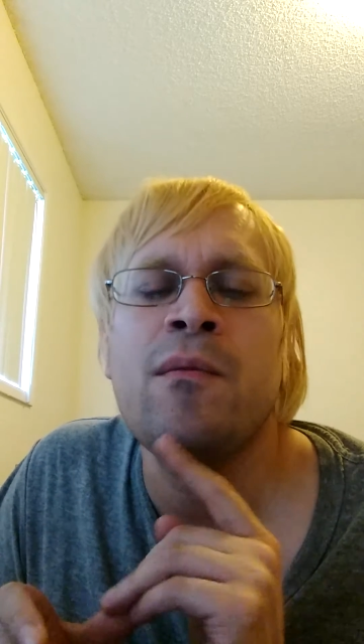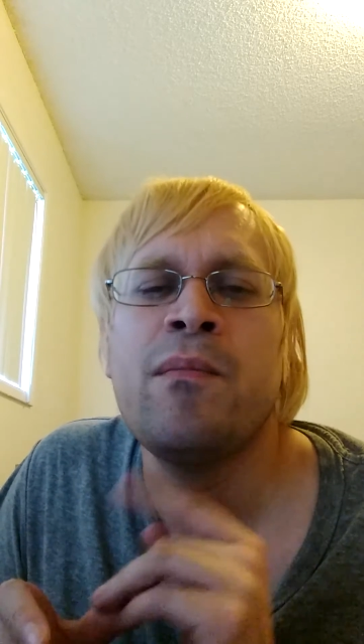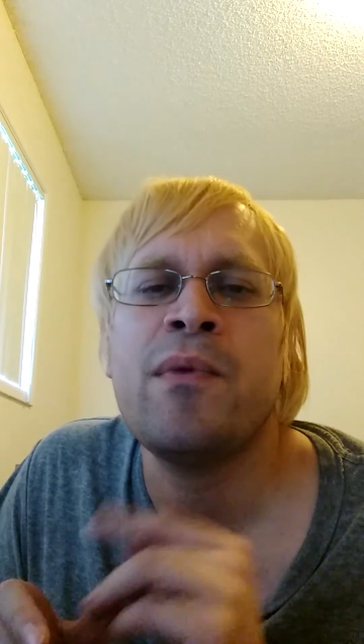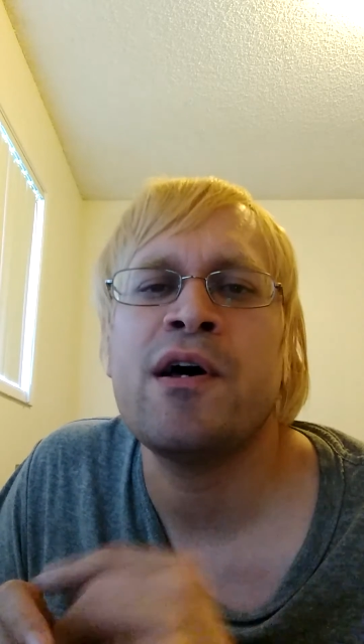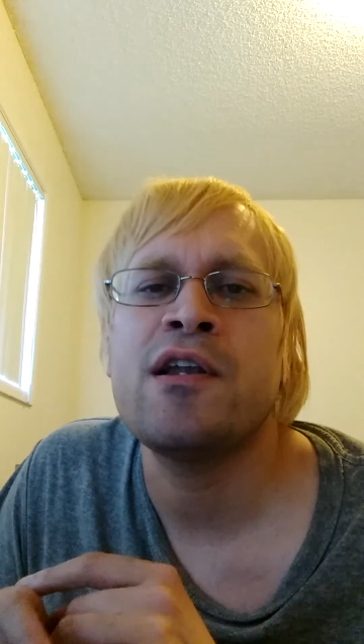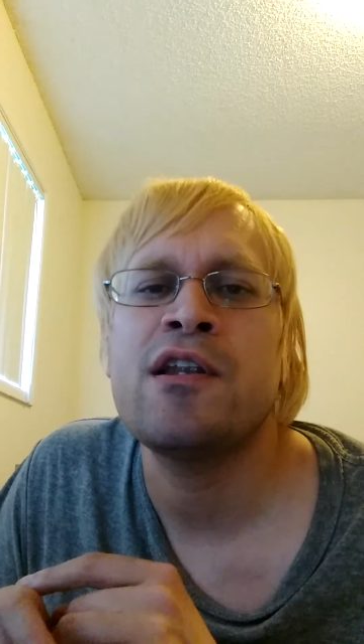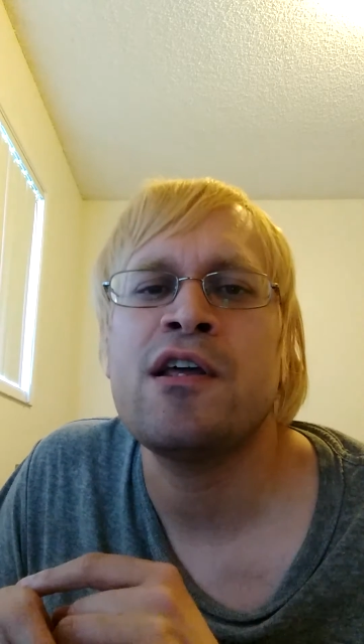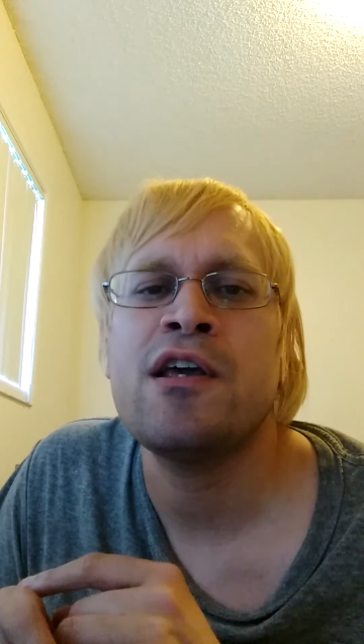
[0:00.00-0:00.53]

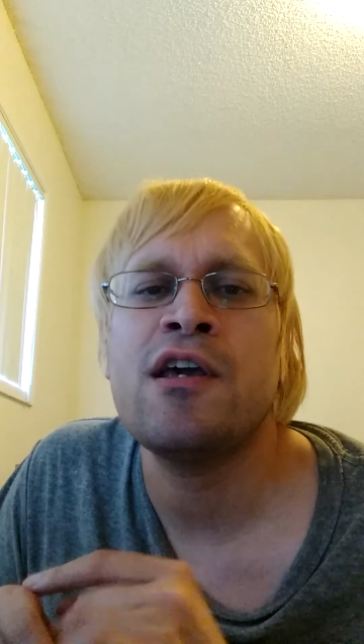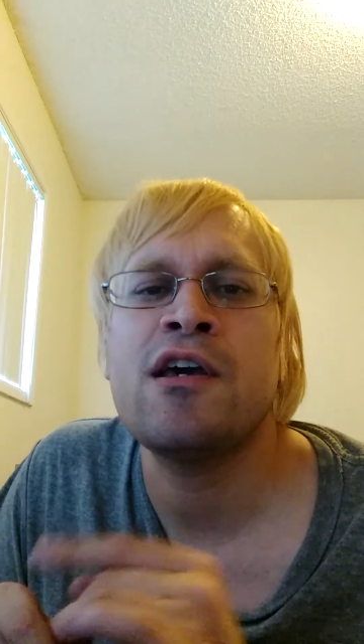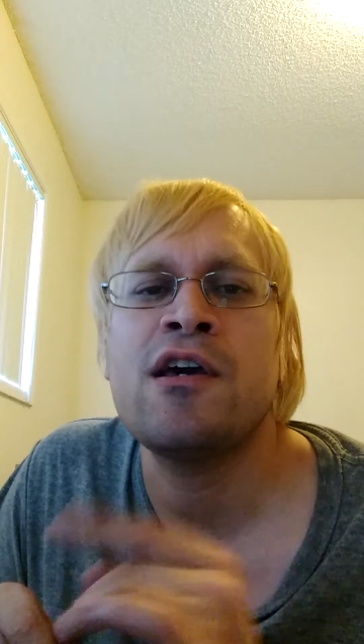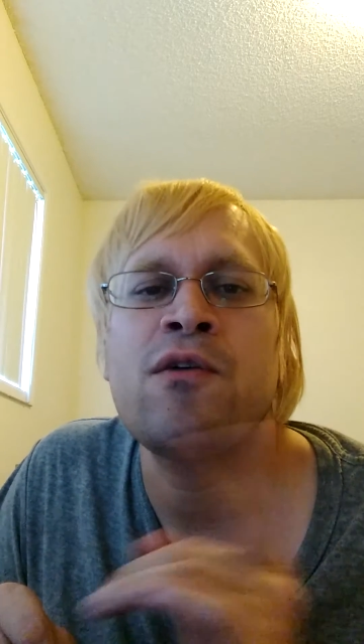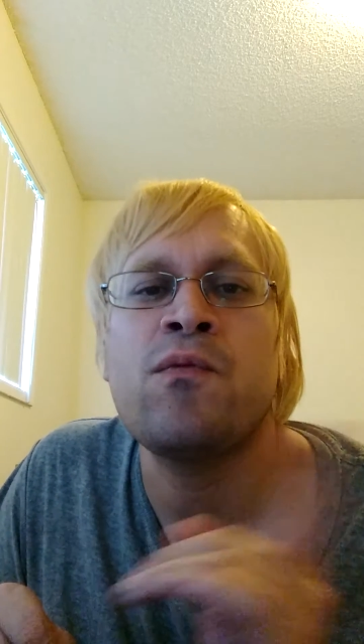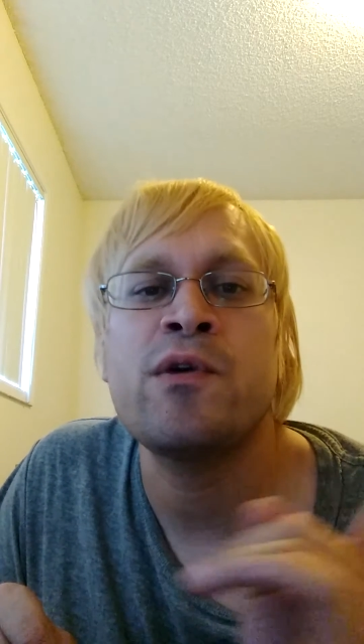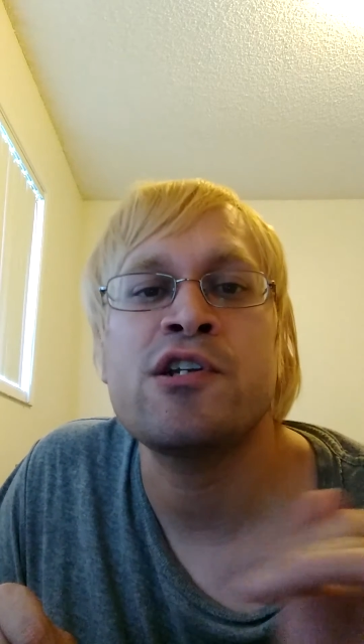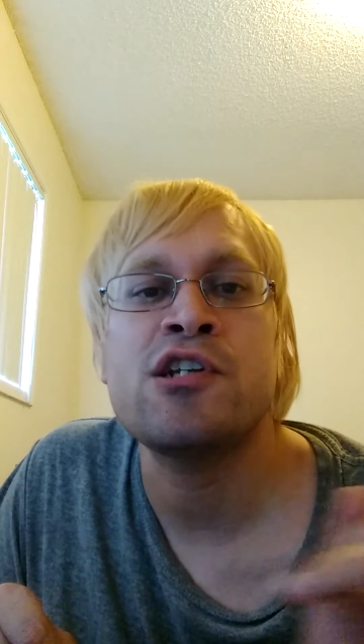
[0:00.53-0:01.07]
But
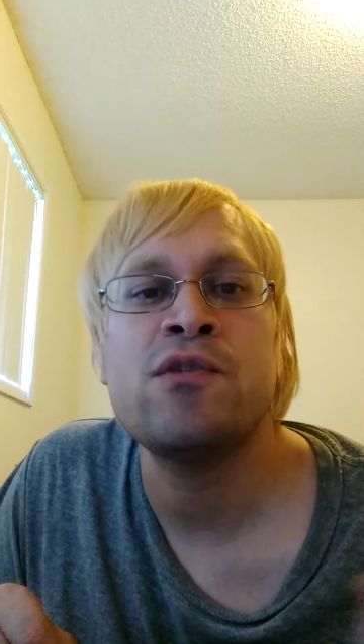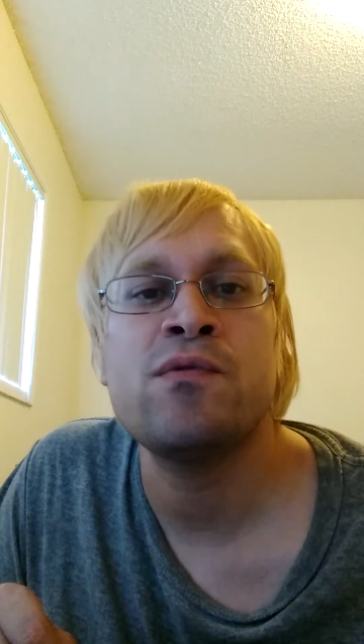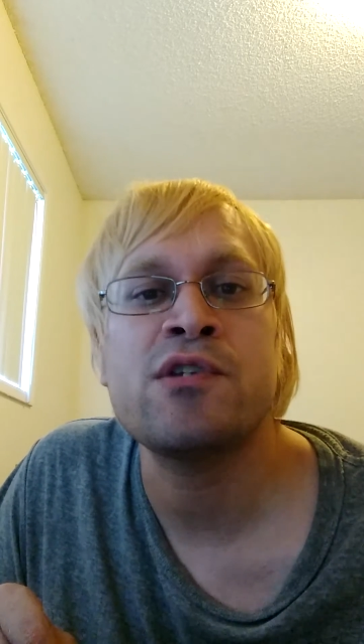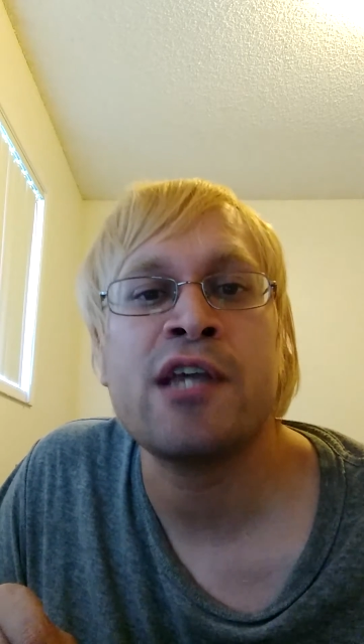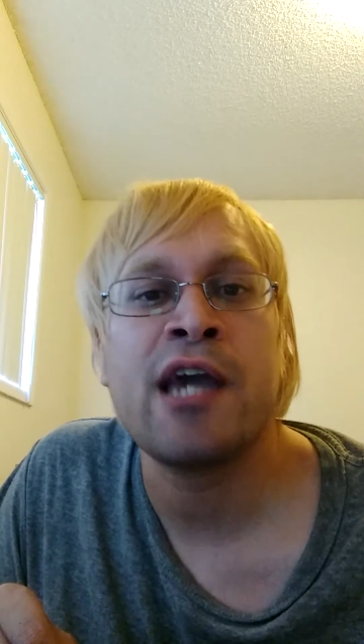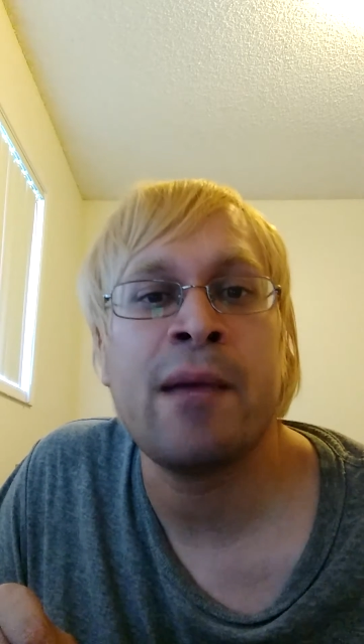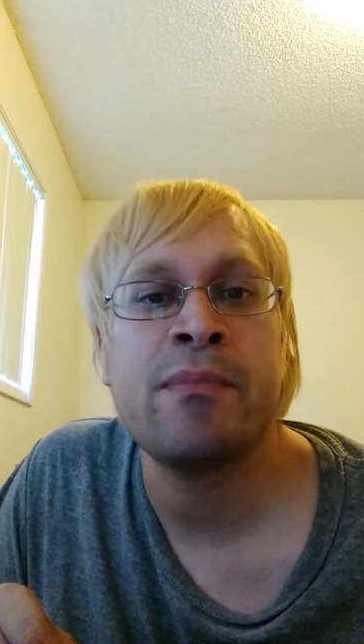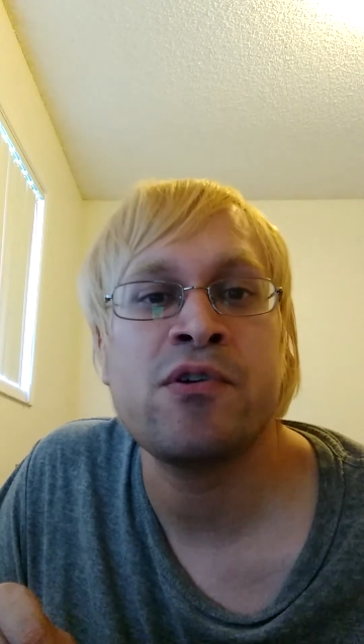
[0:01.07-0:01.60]
when she
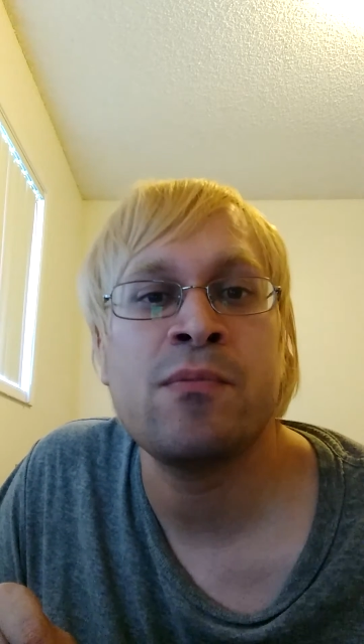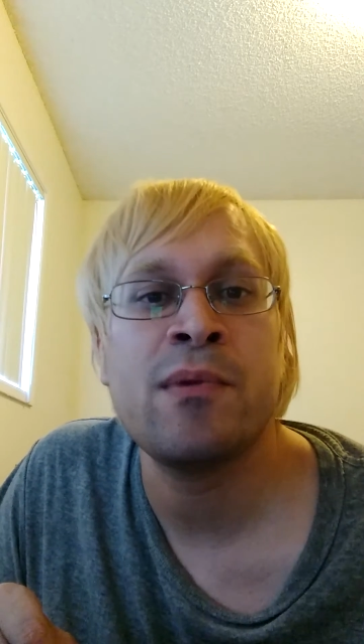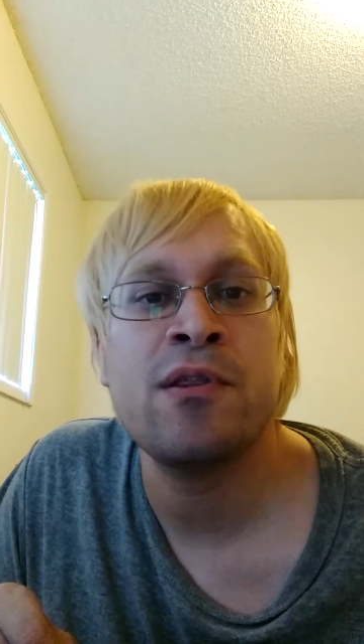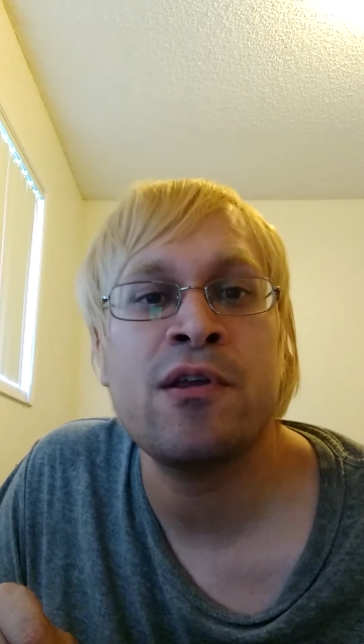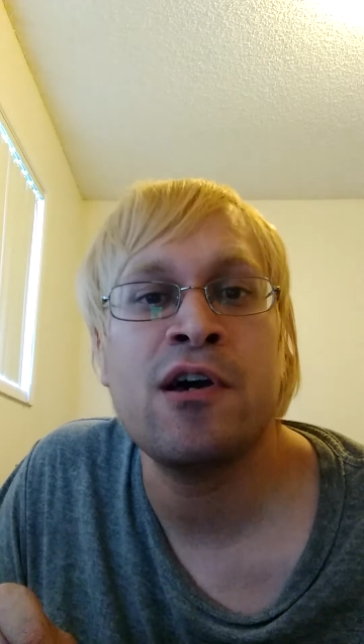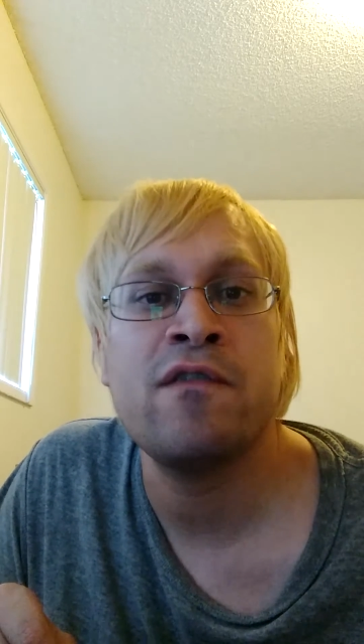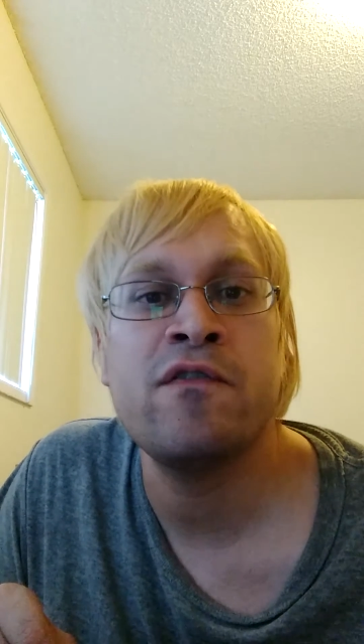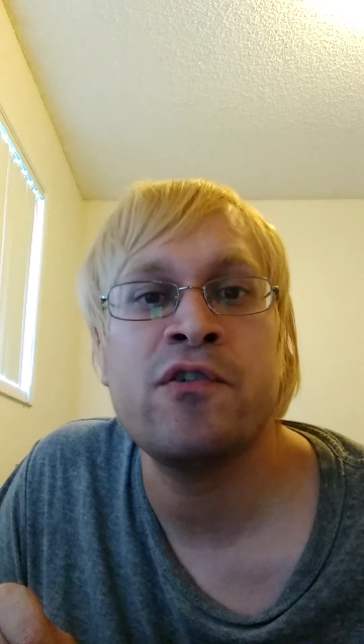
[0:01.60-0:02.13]
was captured by
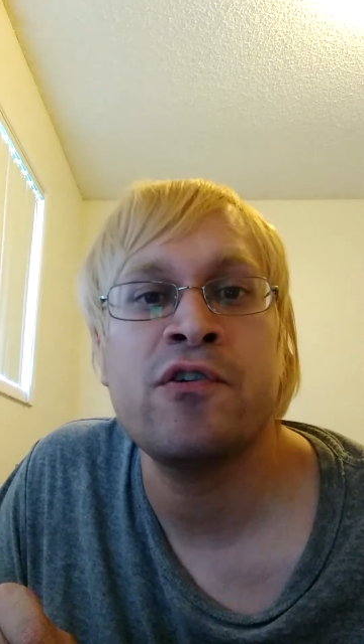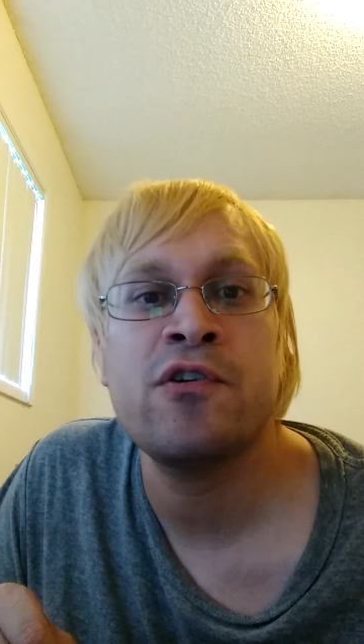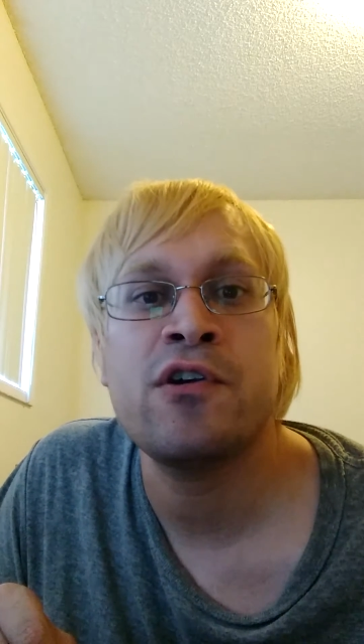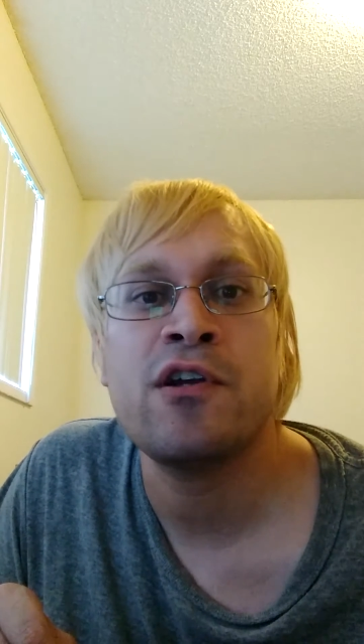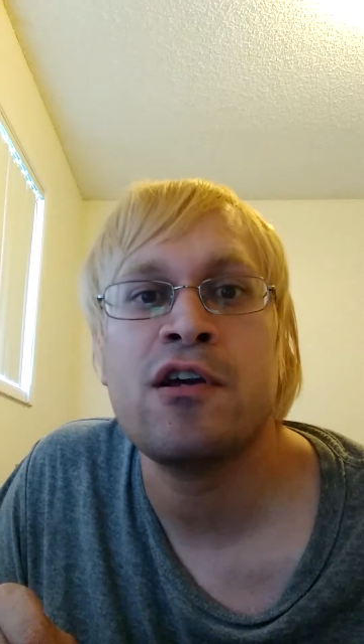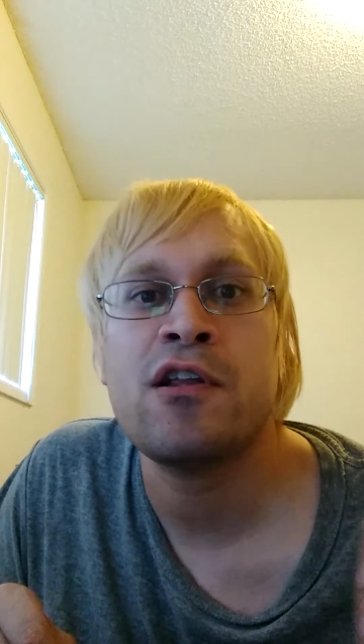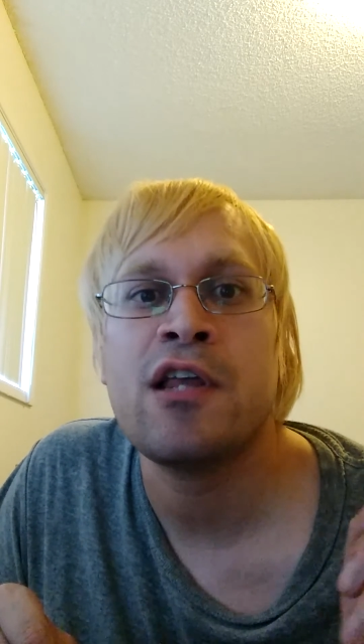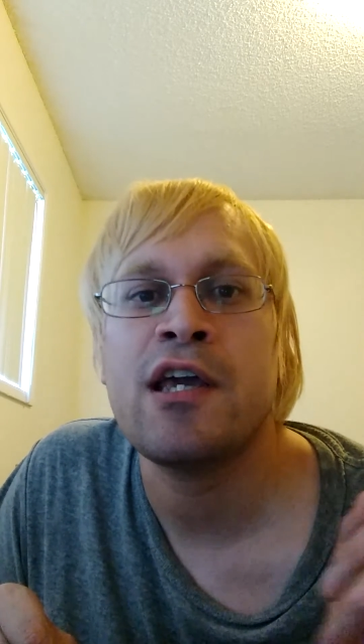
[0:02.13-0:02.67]
the governor,
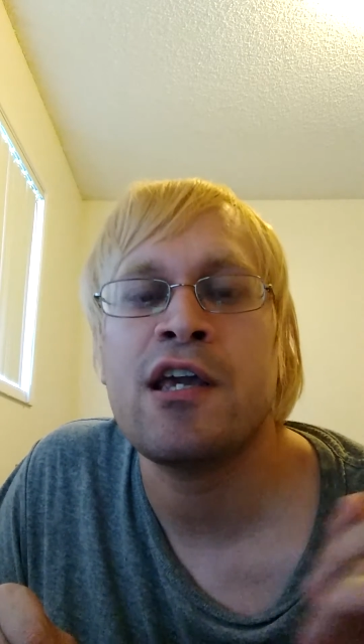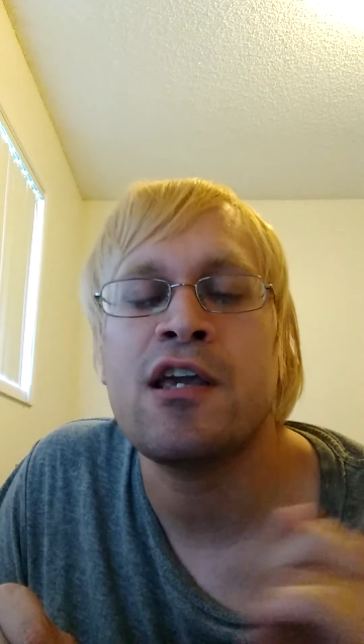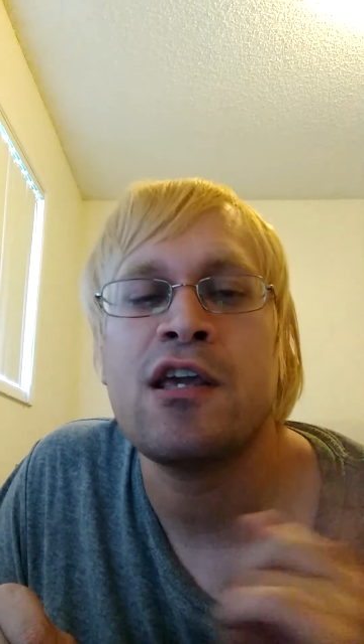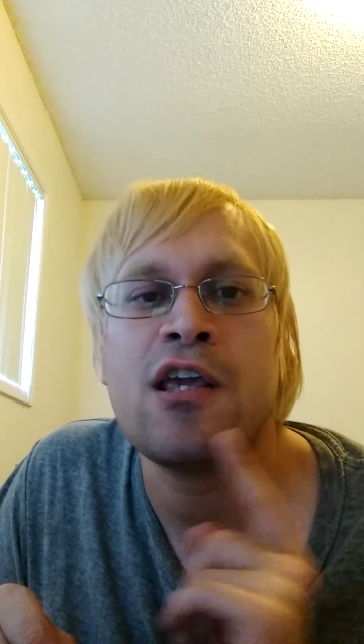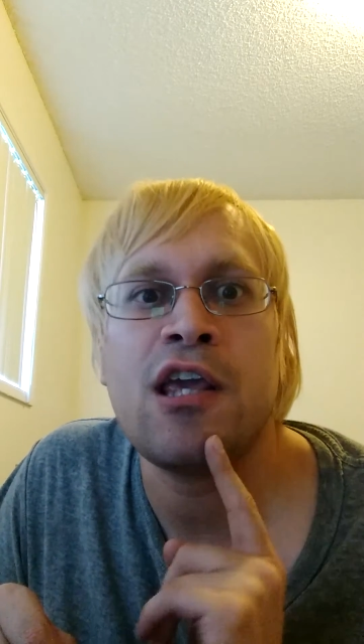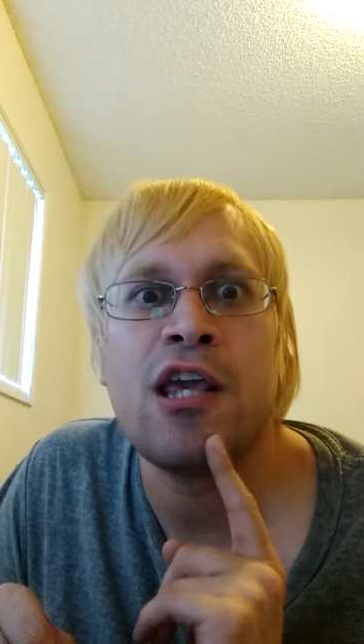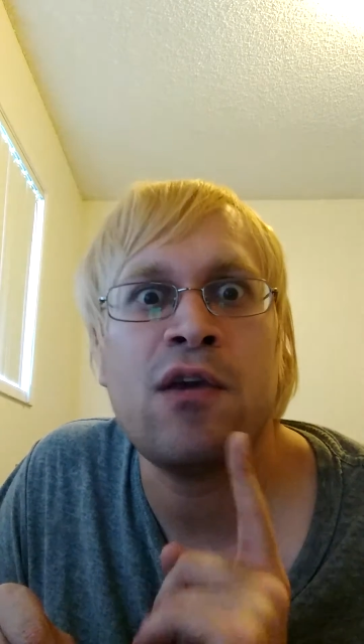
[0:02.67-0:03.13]
like,